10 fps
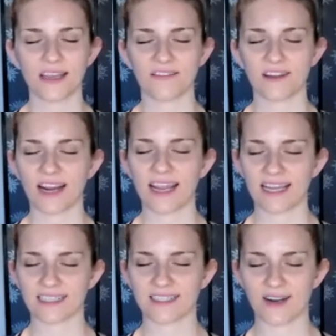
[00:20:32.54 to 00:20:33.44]
If our
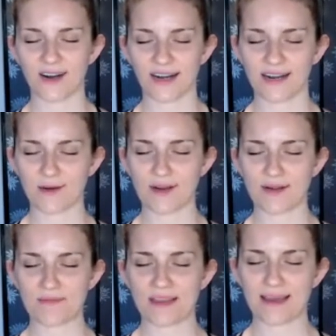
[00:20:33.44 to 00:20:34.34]
hands are
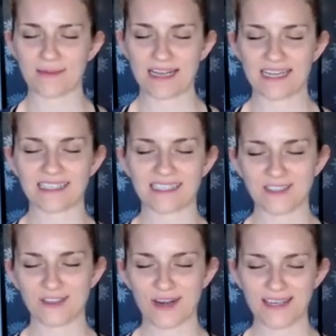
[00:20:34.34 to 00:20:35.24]
becoming
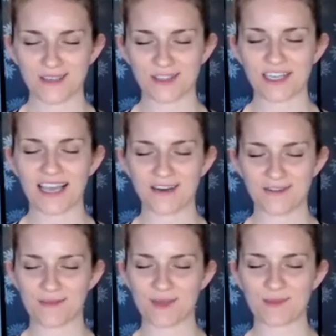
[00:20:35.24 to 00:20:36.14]
strained or
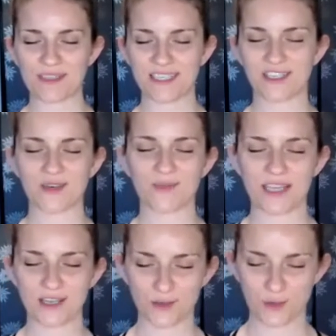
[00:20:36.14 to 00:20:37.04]
tired from this position, we
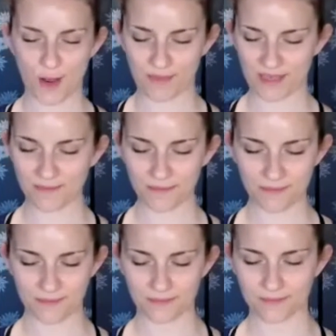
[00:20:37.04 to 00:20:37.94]
can drop
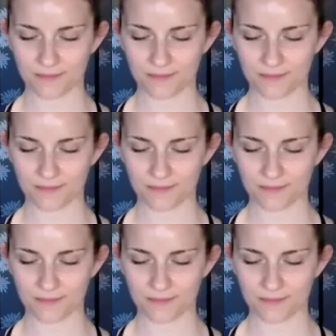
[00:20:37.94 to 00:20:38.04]
them